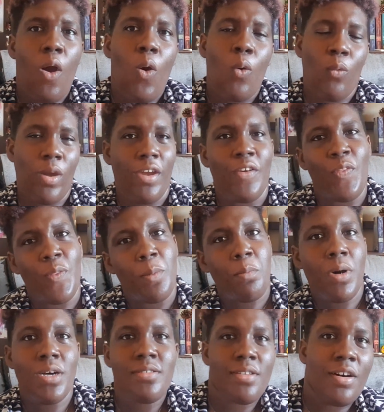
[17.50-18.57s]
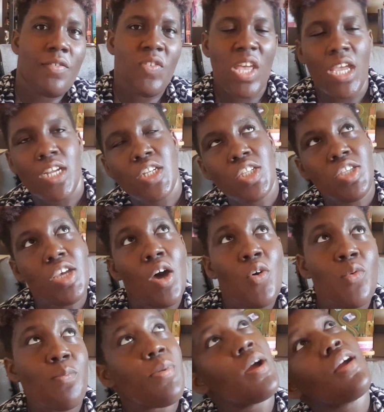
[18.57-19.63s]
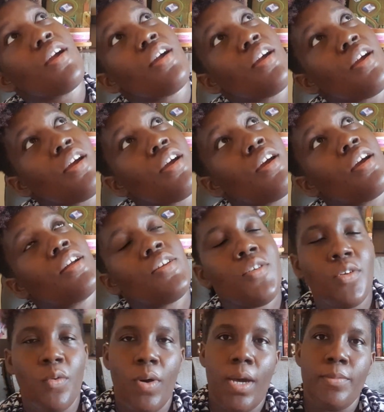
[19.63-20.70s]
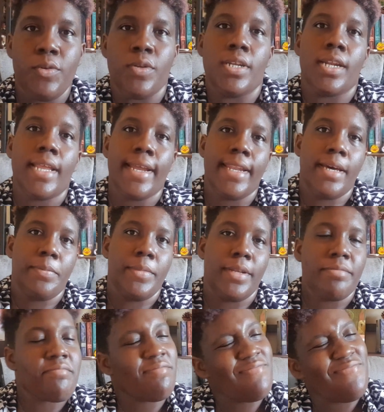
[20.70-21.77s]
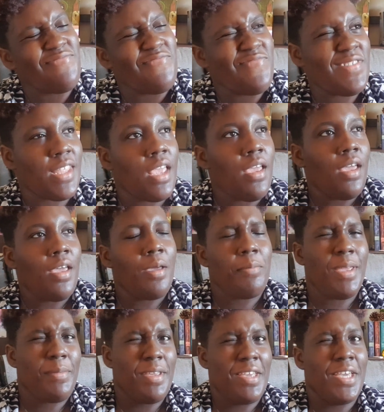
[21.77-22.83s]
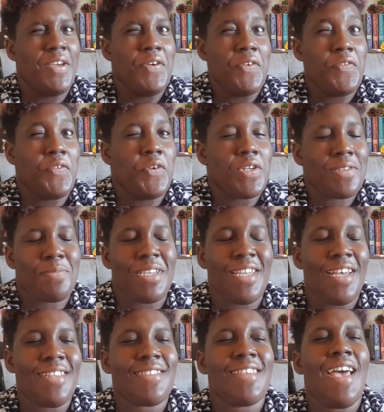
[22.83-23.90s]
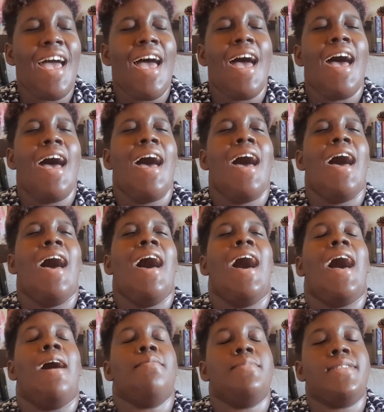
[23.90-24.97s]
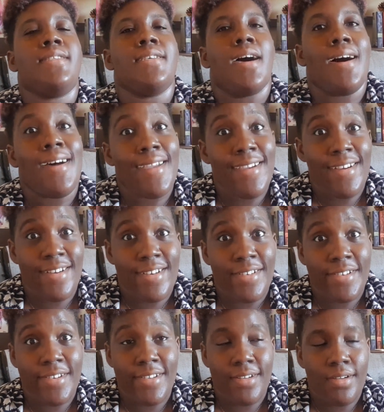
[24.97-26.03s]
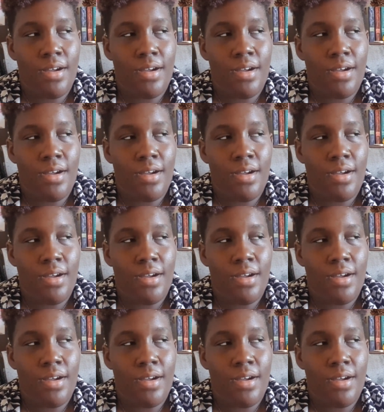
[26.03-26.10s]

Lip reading: We're in the month of Inktober. Don't know why I'm doing it like that, but maybe forced because I'm tired.